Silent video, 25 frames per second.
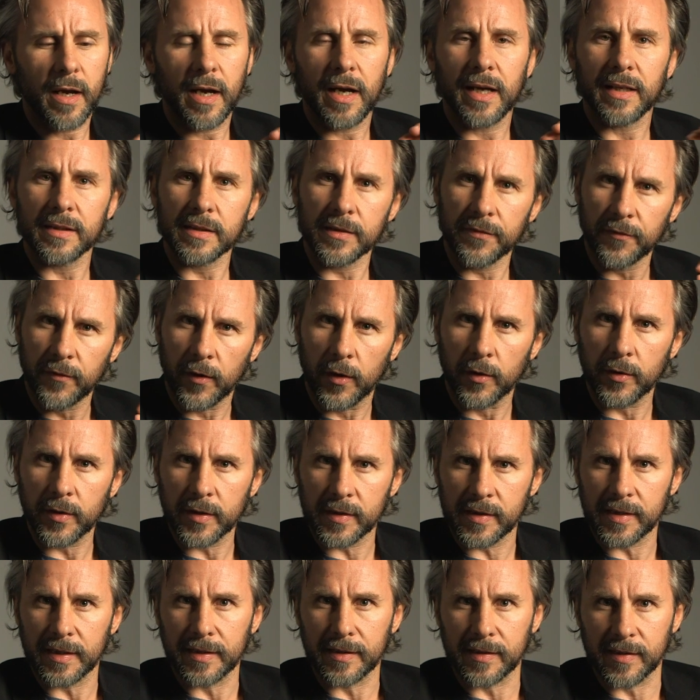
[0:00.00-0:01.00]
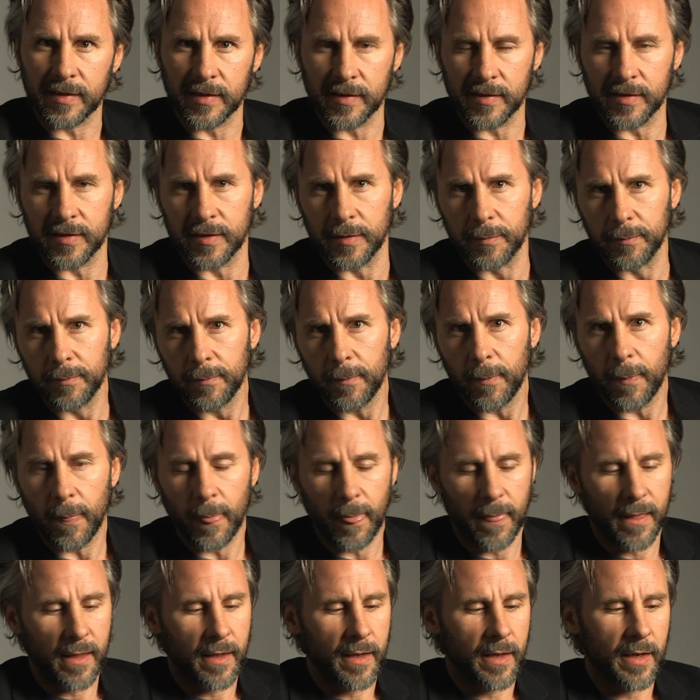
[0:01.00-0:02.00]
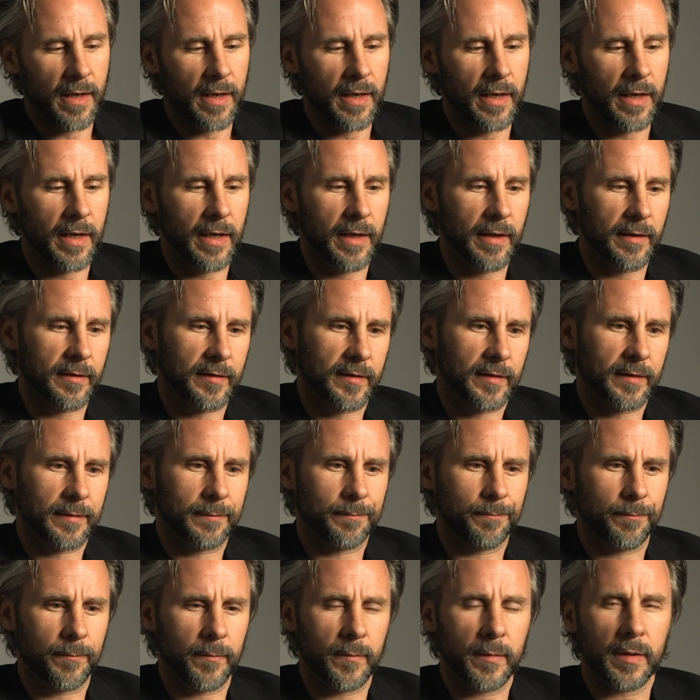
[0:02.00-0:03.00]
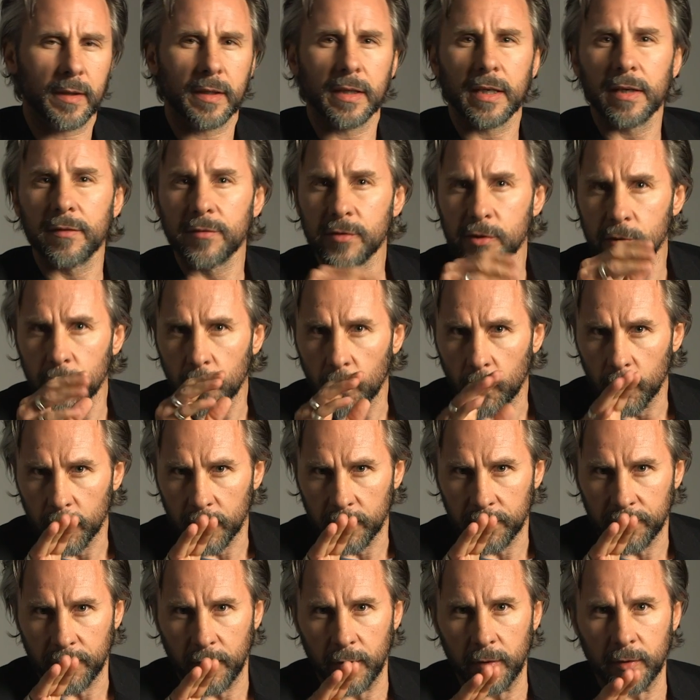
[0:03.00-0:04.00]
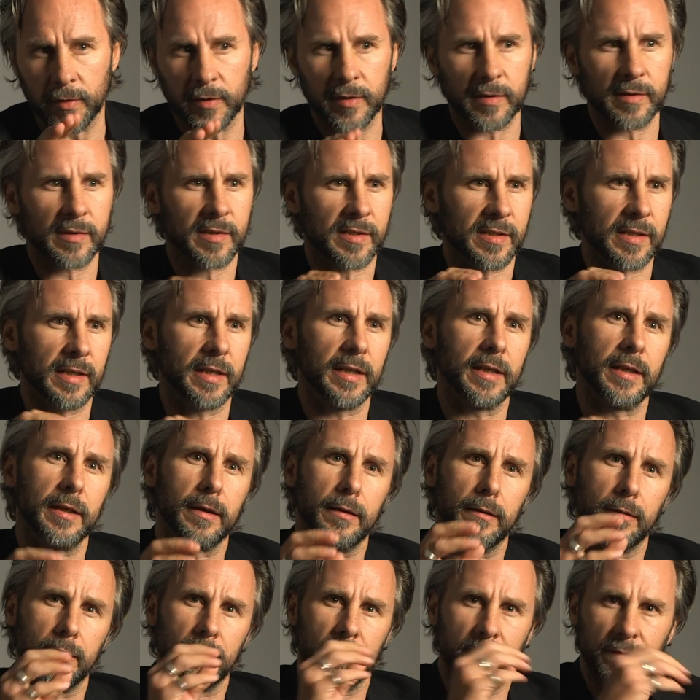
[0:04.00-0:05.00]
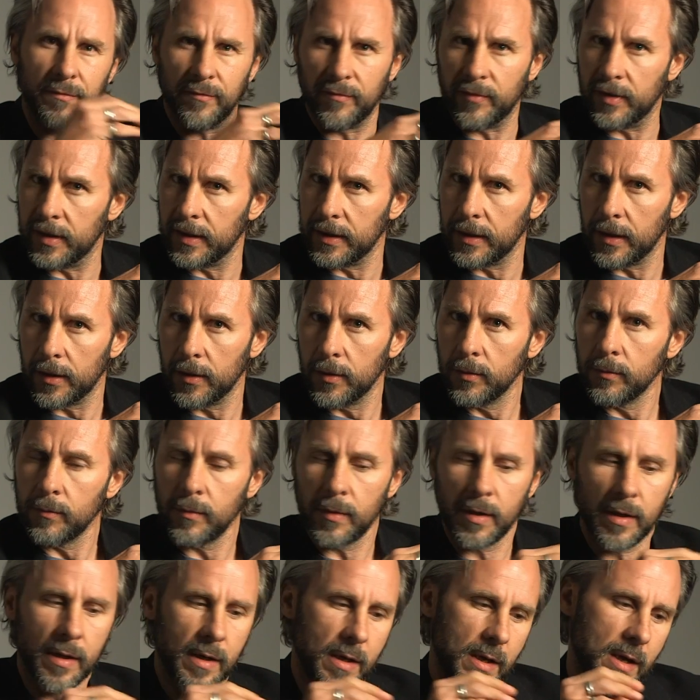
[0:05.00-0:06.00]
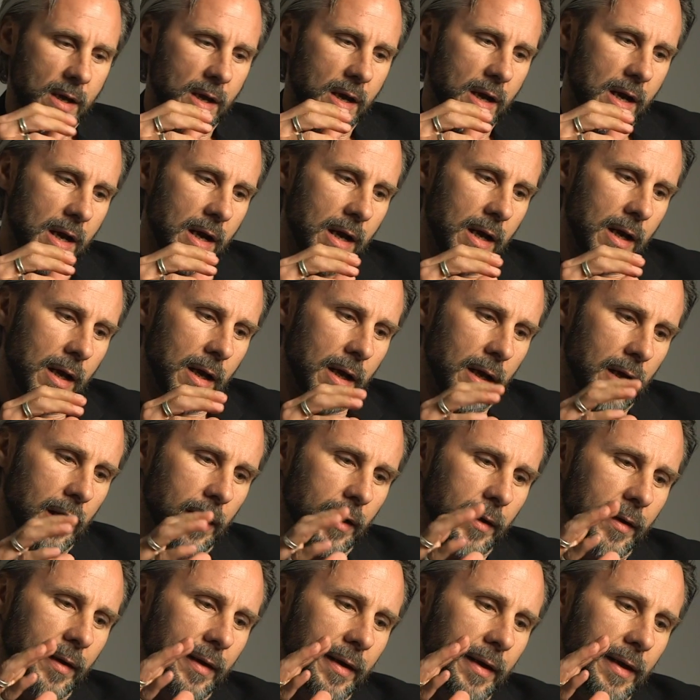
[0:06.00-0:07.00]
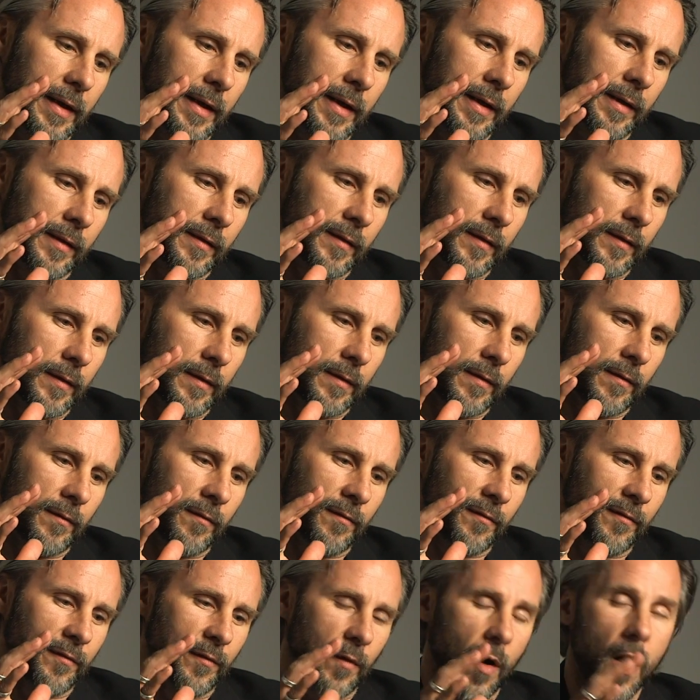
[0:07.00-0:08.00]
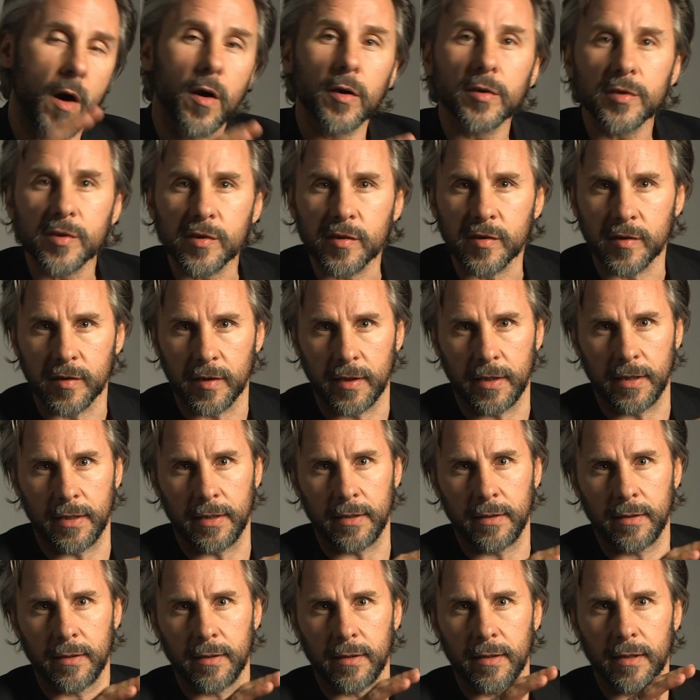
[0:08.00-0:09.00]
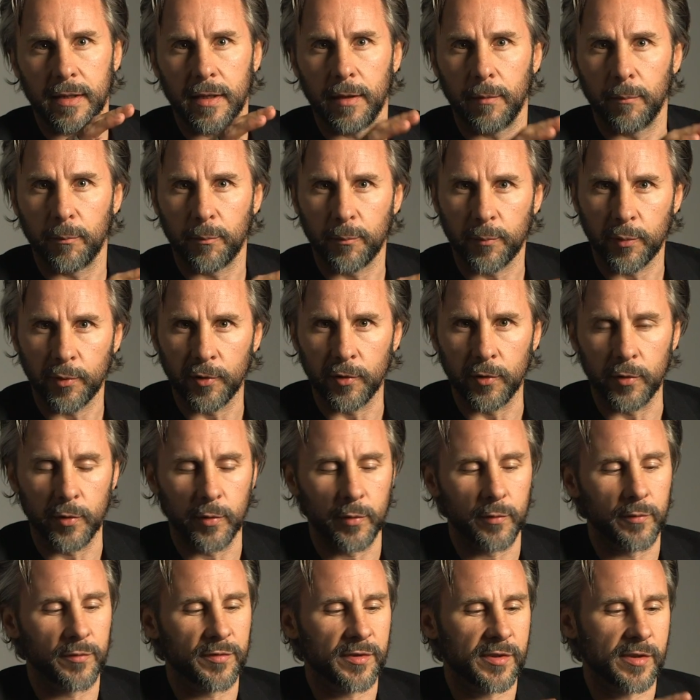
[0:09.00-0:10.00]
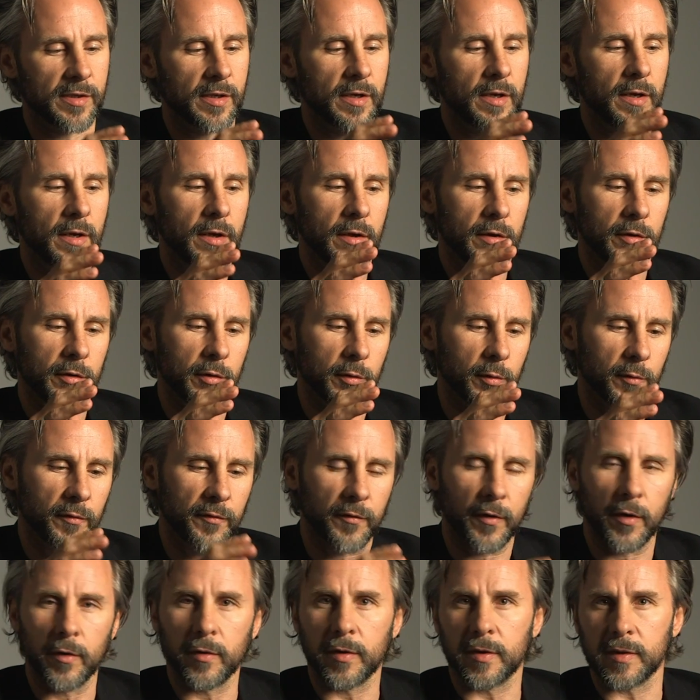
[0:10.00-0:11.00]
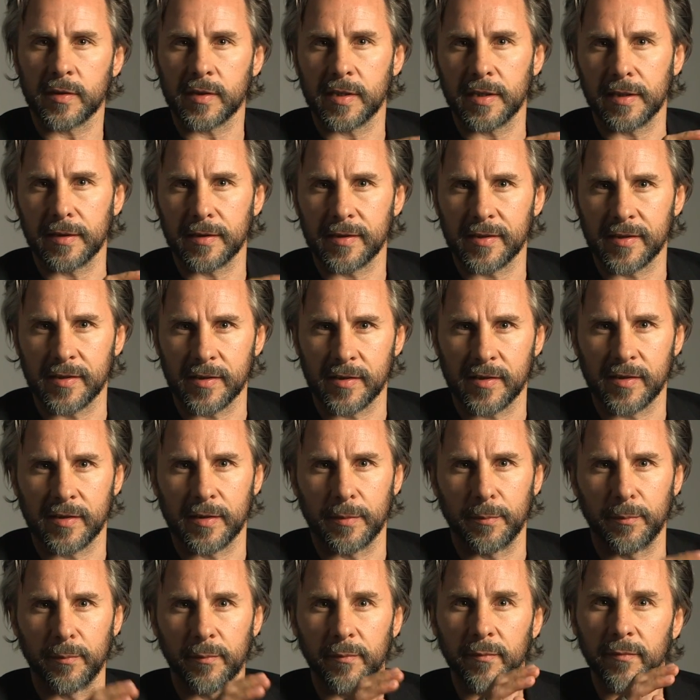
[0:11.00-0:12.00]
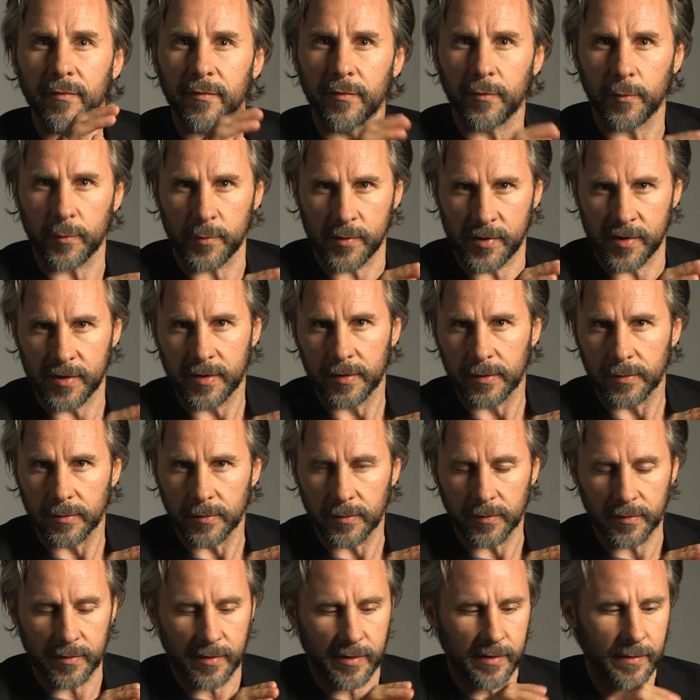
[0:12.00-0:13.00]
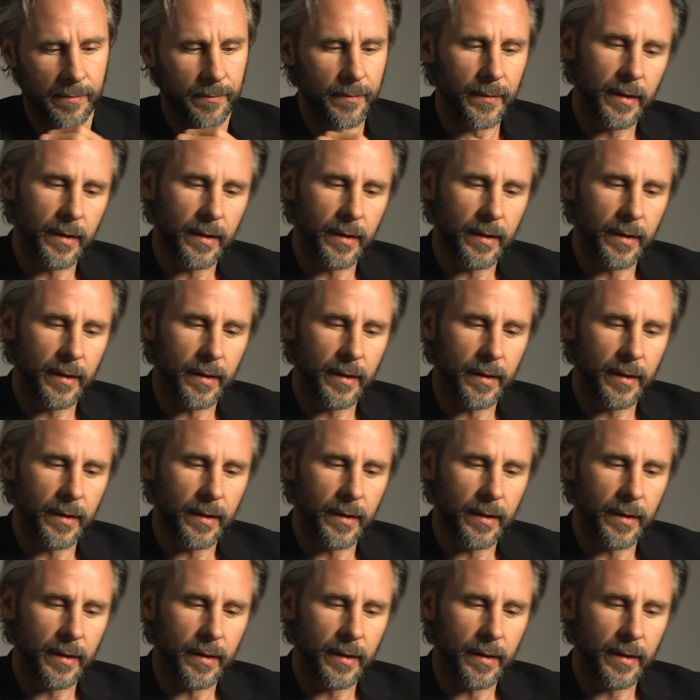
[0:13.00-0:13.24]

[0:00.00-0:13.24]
as a focusing system, it gives you autofocus in video, and it vastly improves your focusing system for stills.